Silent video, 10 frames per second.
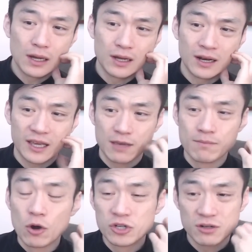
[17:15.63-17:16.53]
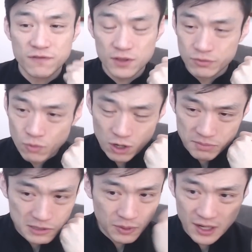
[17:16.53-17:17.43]
like emotion from the
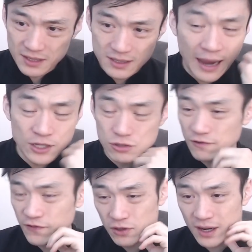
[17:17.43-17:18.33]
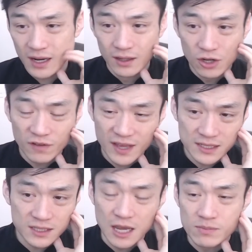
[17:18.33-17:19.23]
Wallabies players, I do feel like a lot of that
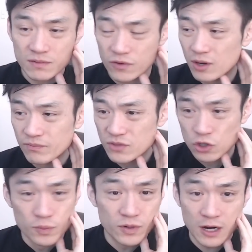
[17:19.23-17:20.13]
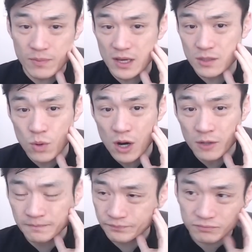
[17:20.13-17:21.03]
stems from Super Rugby as
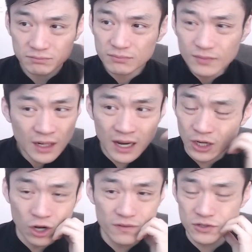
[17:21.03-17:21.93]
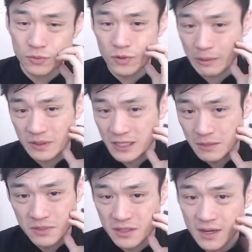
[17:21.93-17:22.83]
well. A lot of the Super Rugby
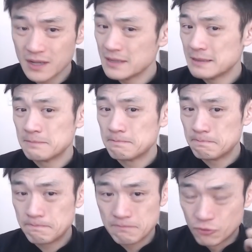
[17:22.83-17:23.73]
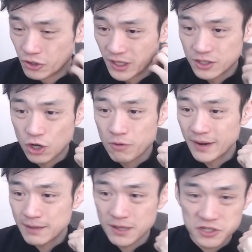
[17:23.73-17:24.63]
teams really don't
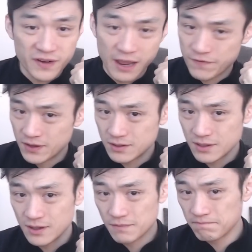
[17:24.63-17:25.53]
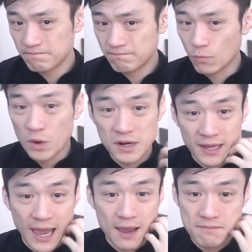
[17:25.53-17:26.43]
make much of an effort to win a
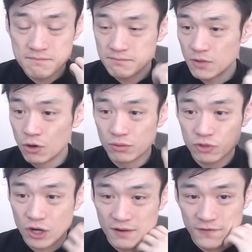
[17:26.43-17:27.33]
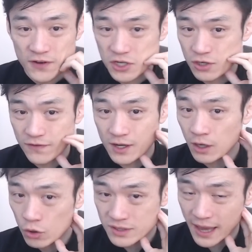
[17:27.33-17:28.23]
game or try to finish off a
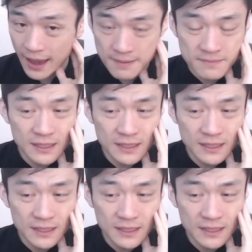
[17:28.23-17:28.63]
close game.